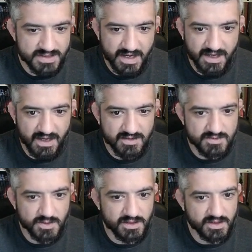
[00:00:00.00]
I can't
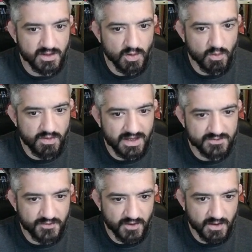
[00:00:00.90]
really go that
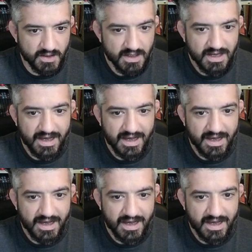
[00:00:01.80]
far.